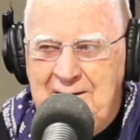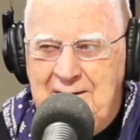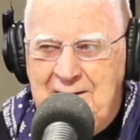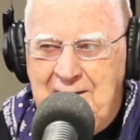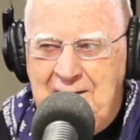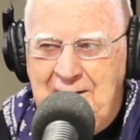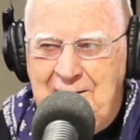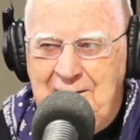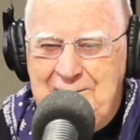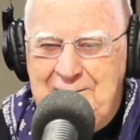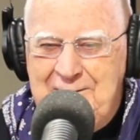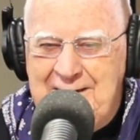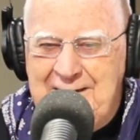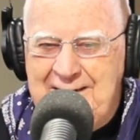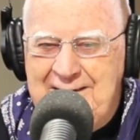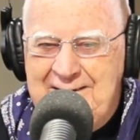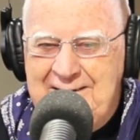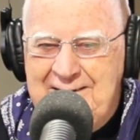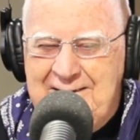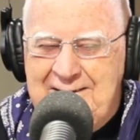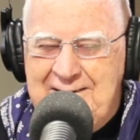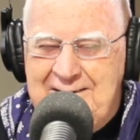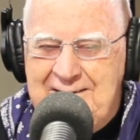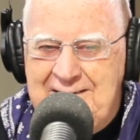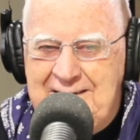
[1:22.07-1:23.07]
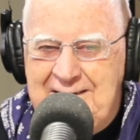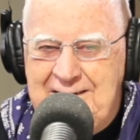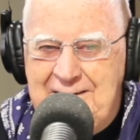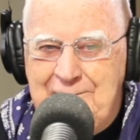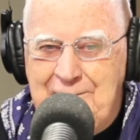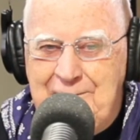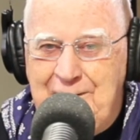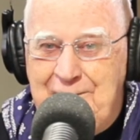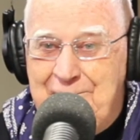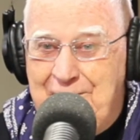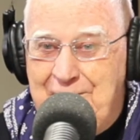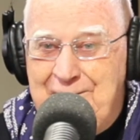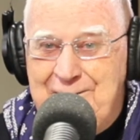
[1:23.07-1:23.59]
Okay.
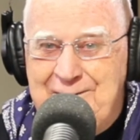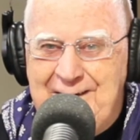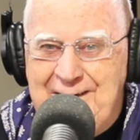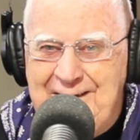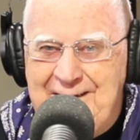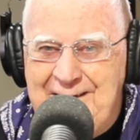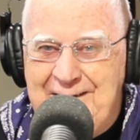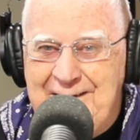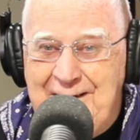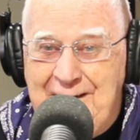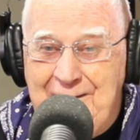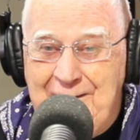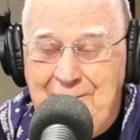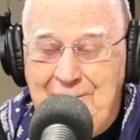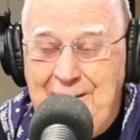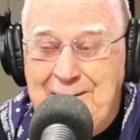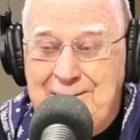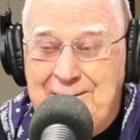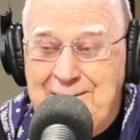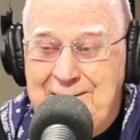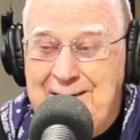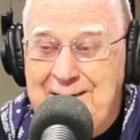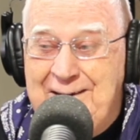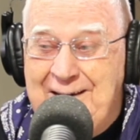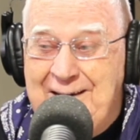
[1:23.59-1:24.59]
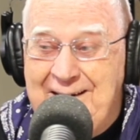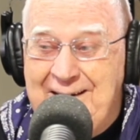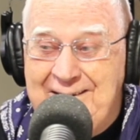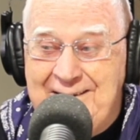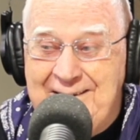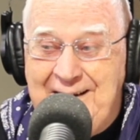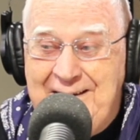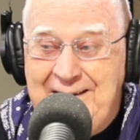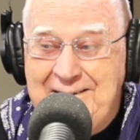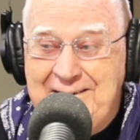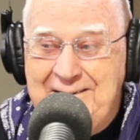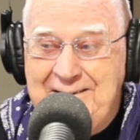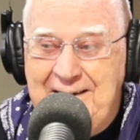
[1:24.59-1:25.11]
Well, first, I want to say I
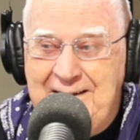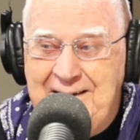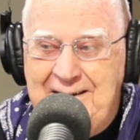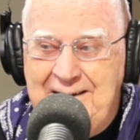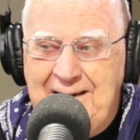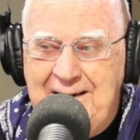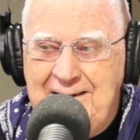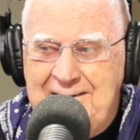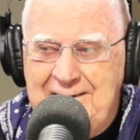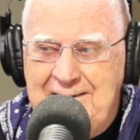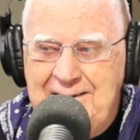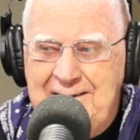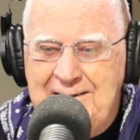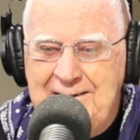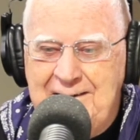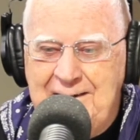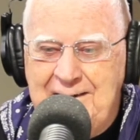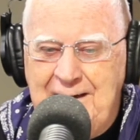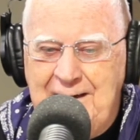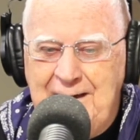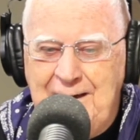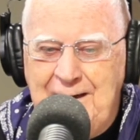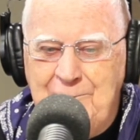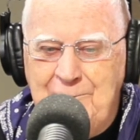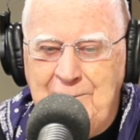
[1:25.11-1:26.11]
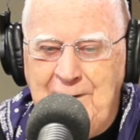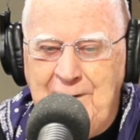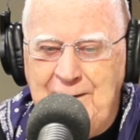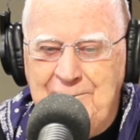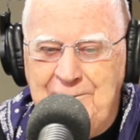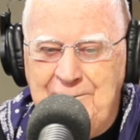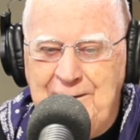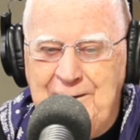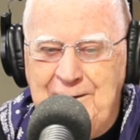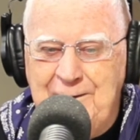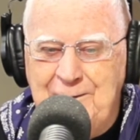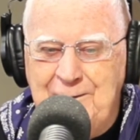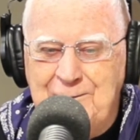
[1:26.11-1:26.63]
like that idea. I had my
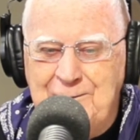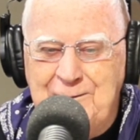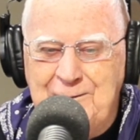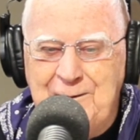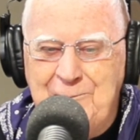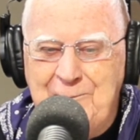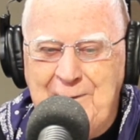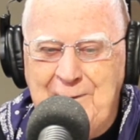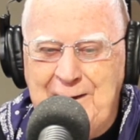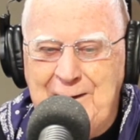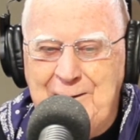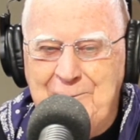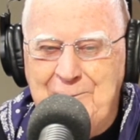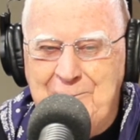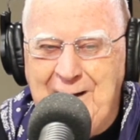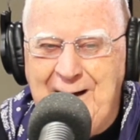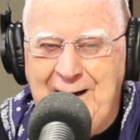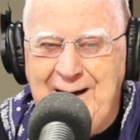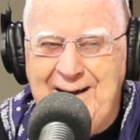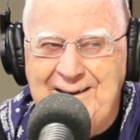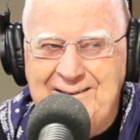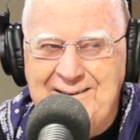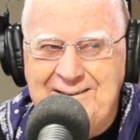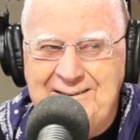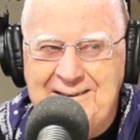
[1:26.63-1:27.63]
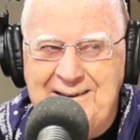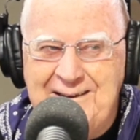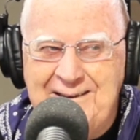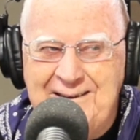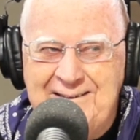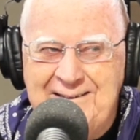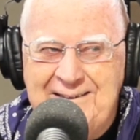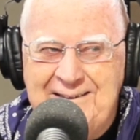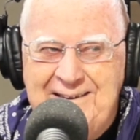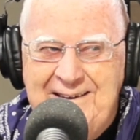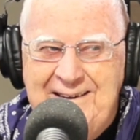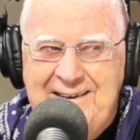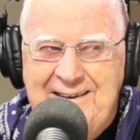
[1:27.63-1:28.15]
fingers in many pies.
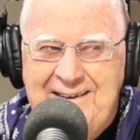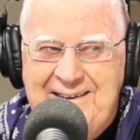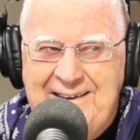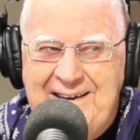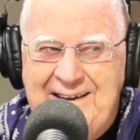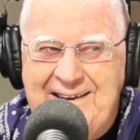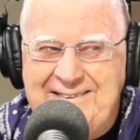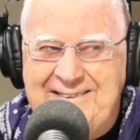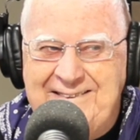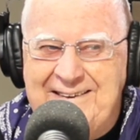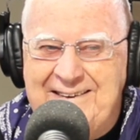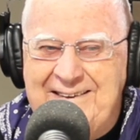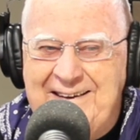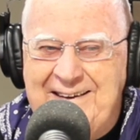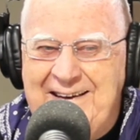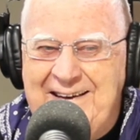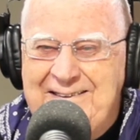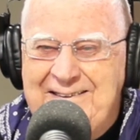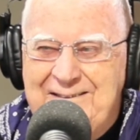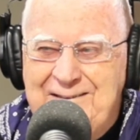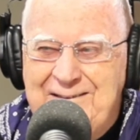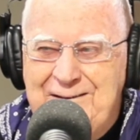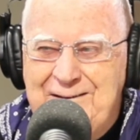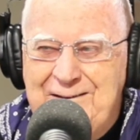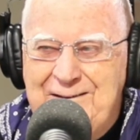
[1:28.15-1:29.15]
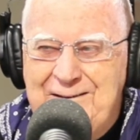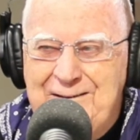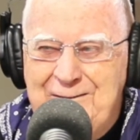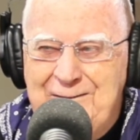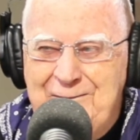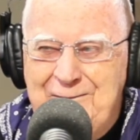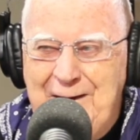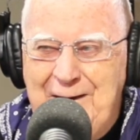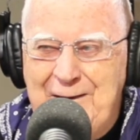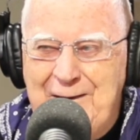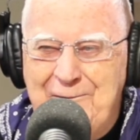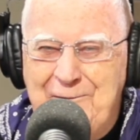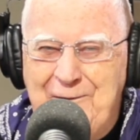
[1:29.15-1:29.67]
That's a nice
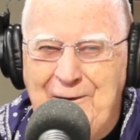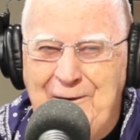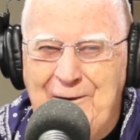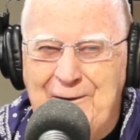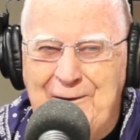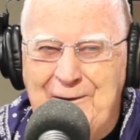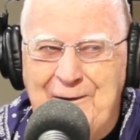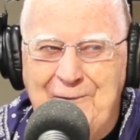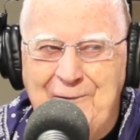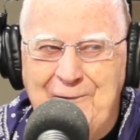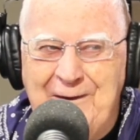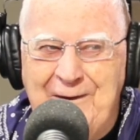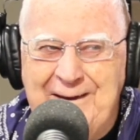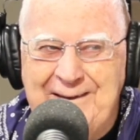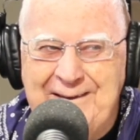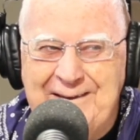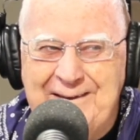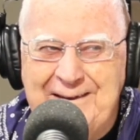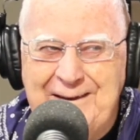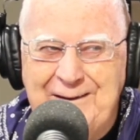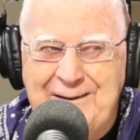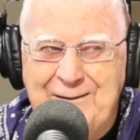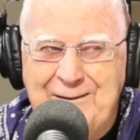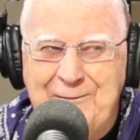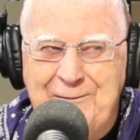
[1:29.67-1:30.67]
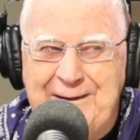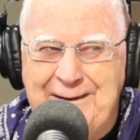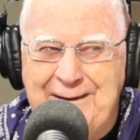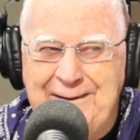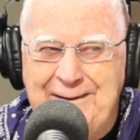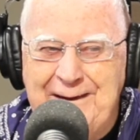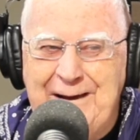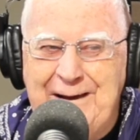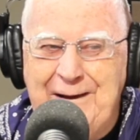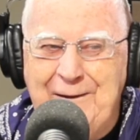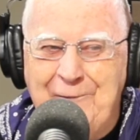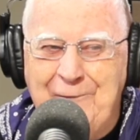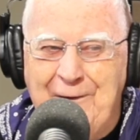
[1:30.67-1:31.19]
metaphorical way. It gives me
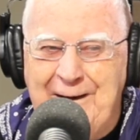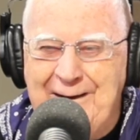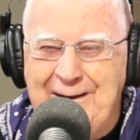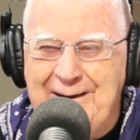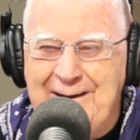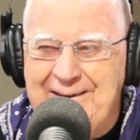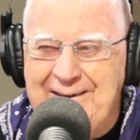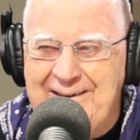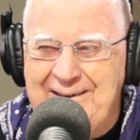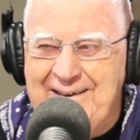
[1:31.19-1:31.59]
leeway.